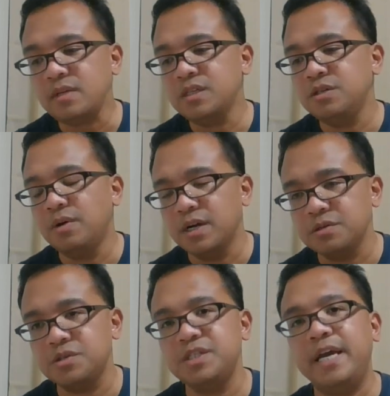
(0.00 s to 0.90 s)
to
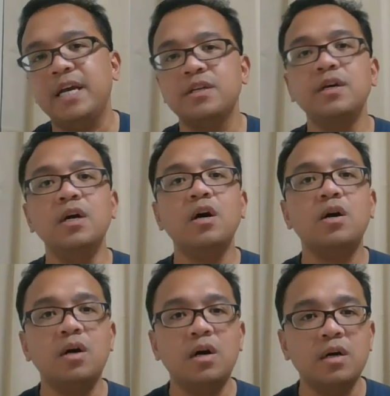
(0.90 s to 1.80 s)
understand
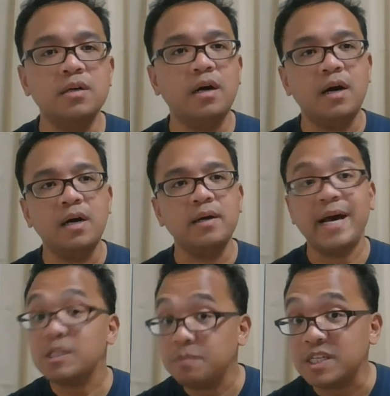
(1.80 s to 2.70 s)

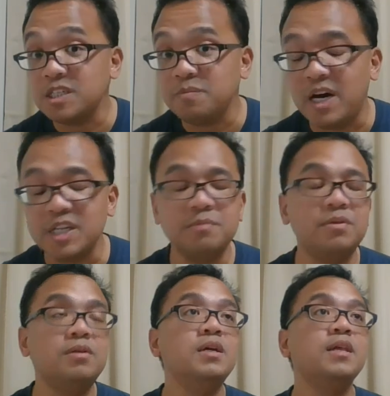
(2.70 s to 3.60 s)
as best as
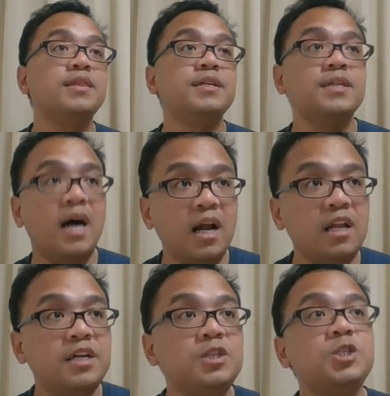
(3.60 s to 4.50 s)
possible the
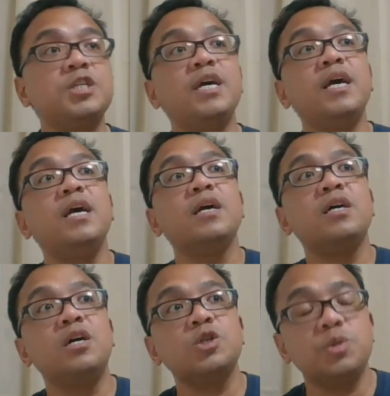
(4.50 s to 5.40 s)
knowledge,
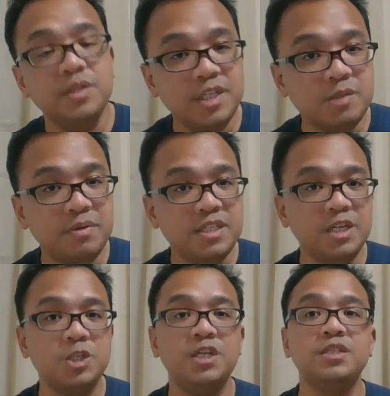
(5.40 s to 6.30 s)
cultural
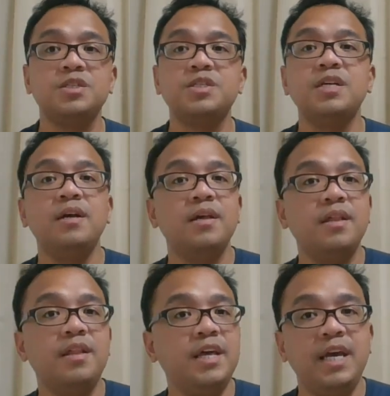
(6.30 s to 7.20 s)
dispositions,
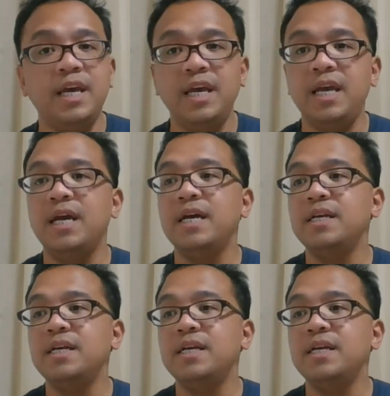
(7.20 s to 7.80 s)
the